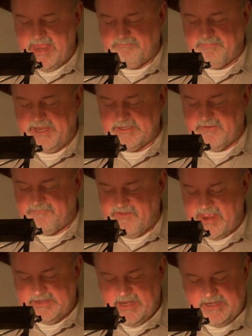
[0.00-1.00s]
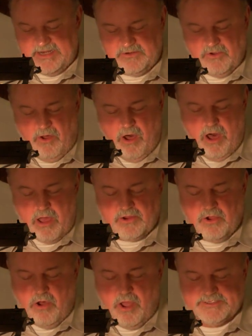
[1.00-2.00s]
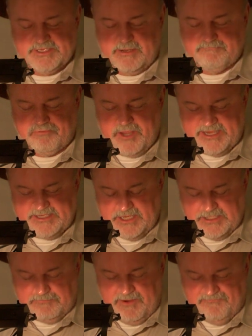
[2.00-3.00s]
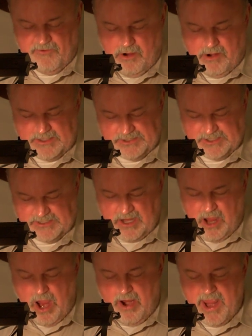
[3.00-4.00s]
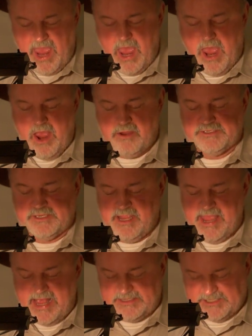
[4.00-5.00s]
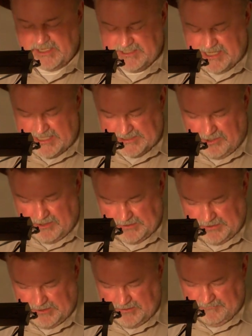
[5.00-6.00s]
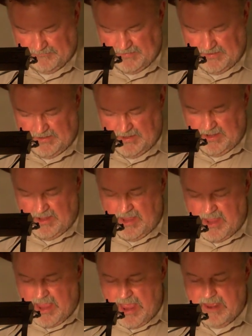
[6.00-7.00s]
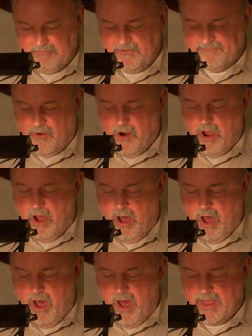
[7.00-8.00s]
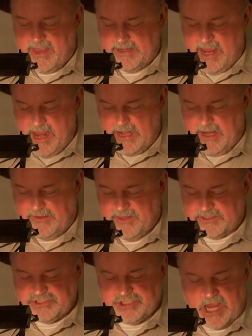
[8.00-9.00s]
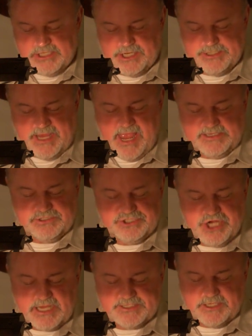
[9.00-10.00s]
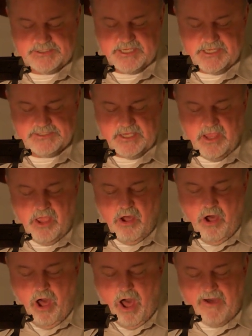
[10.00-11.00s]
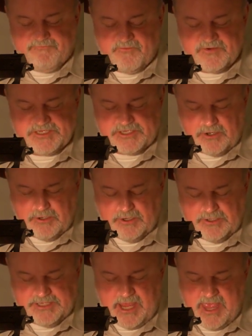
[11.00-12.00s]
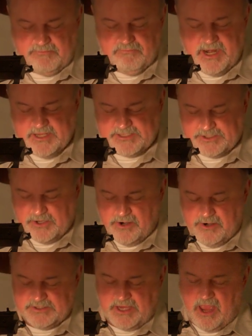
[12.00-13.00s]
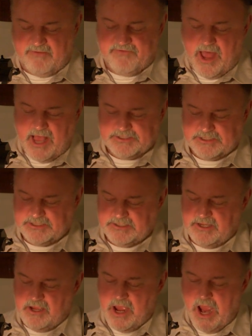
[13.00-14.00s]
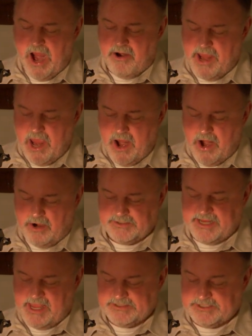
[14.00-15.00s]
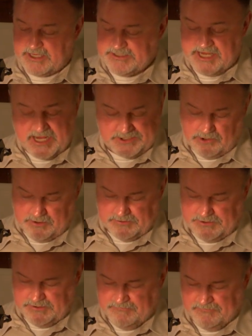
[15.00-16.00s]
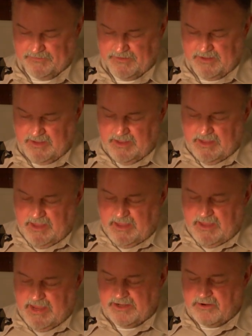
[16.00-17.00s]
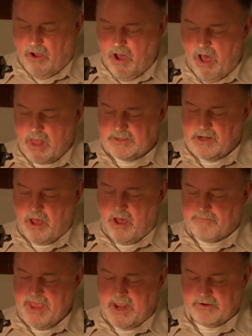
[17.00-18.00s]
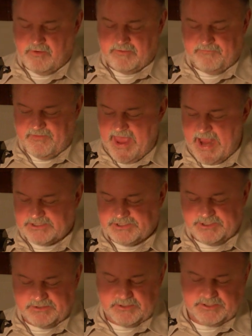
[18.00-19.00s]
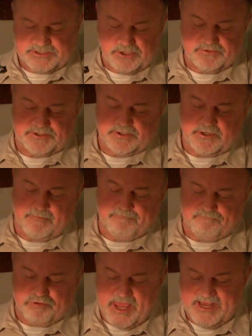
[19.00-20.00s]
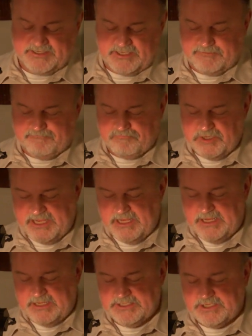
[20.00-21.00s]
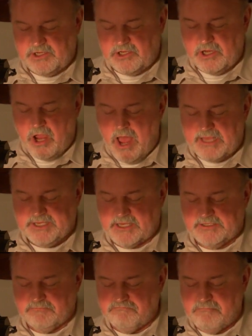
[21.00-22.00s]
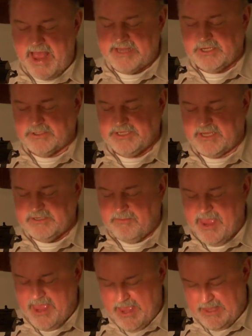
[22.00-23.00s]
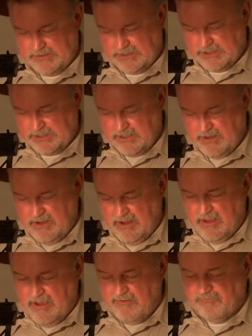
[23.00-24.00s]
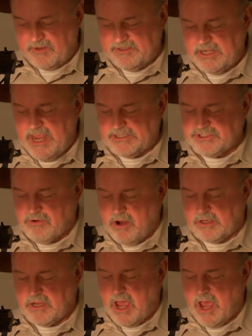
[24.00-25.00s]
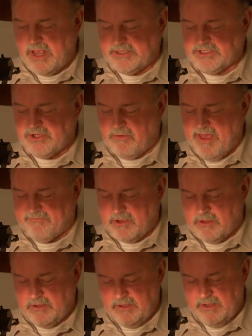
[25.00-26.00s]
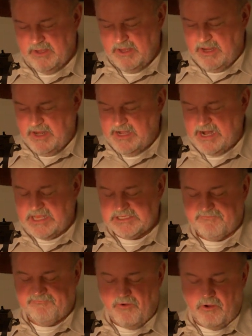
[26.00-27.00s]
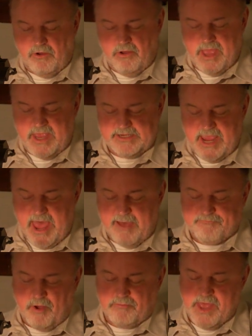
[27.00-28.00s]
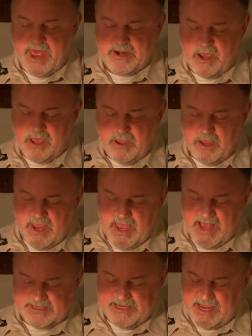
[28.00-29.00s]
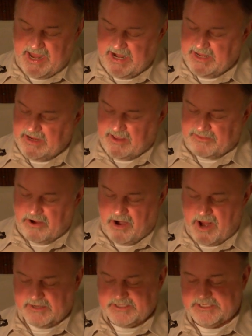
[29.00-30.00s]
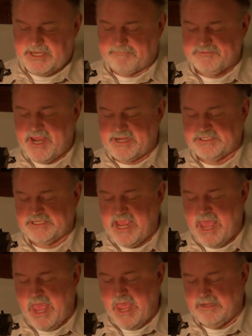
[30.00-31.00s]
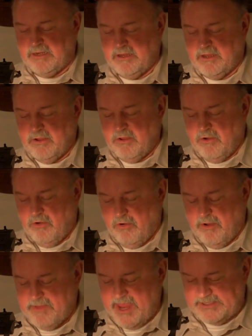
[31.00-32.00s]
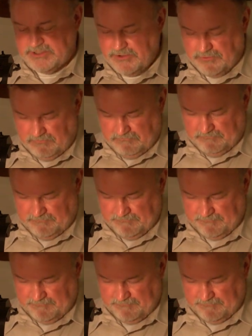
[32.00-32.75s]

and be defended in all courts and places before us, our heirs and successors, and before all and any the judges and justices, officers and ministers of us, our heirs and successors, in all manner of actions, suits, complaints, pleas, causes, matters, and demands, of what nature or kind soever, in as full and ample manner as any other our subjects can or may do.